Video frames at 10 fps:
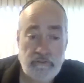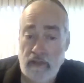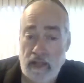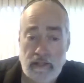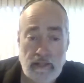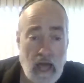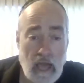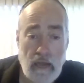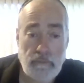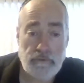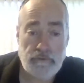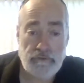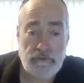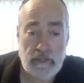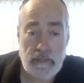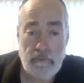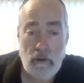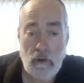is not liable to sleep